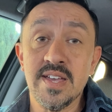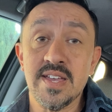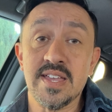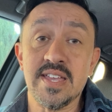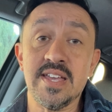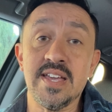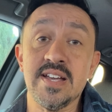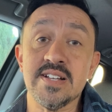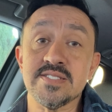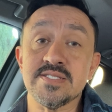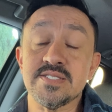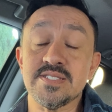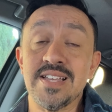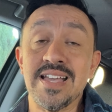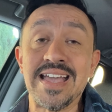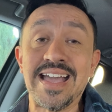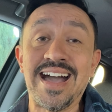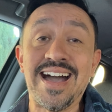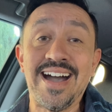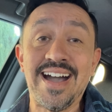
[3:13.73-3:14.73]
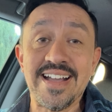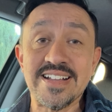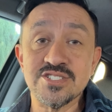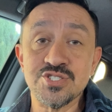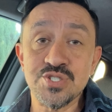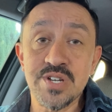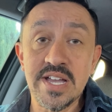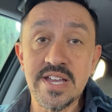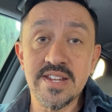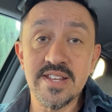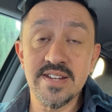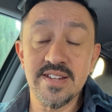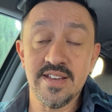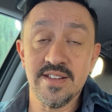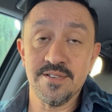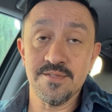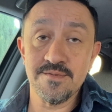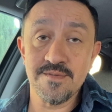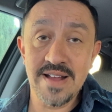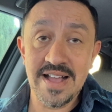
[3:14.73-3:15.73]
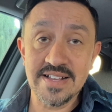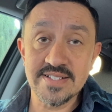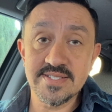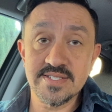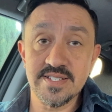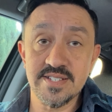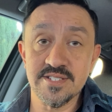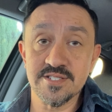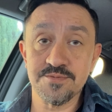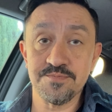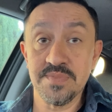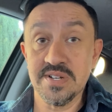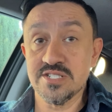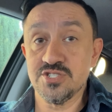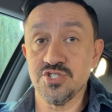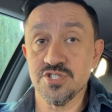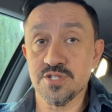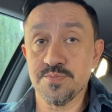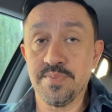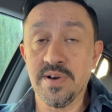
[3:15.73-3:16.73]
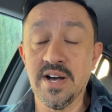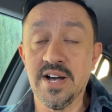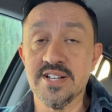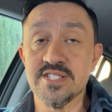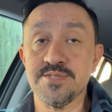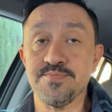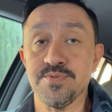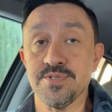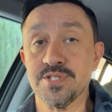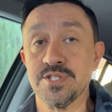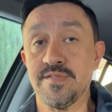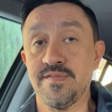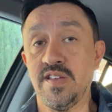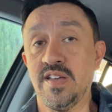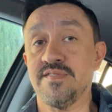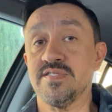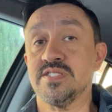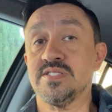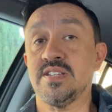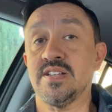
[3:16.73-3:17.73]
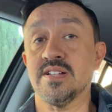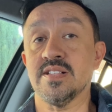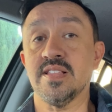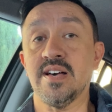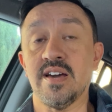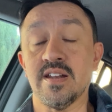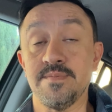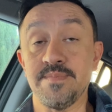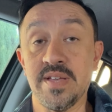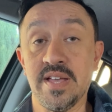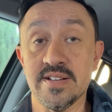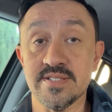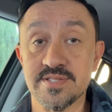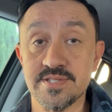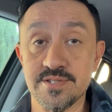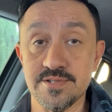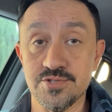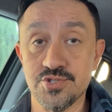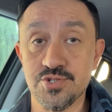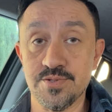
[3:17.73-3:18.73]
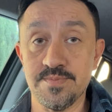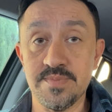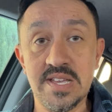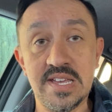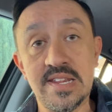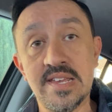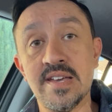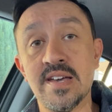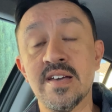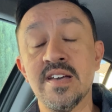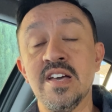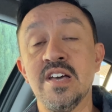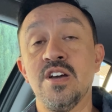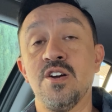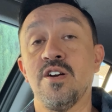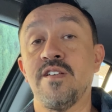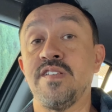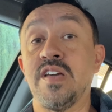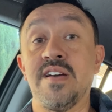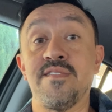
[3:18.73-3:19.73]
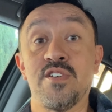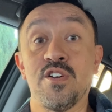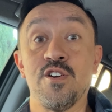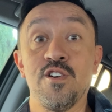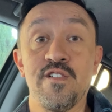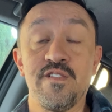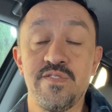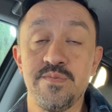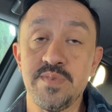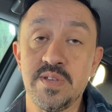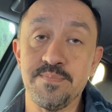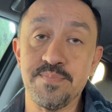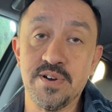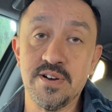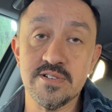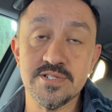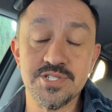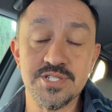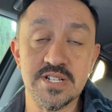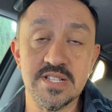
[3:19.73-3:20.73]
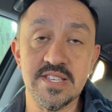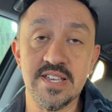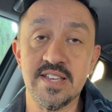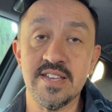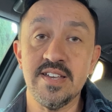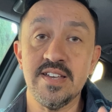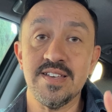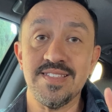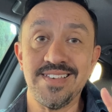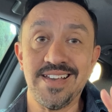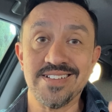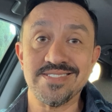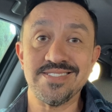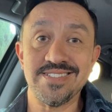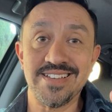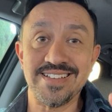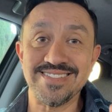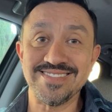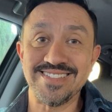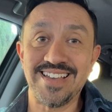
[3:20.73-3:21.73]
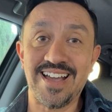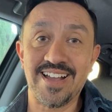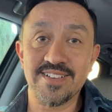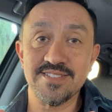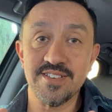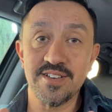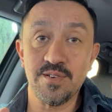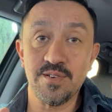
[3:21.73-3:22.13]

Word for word: and stay hydrated and rest as much as possible. So if you haven't seen a lot of me on social media, or if you haven't heard from me personally, that's exactly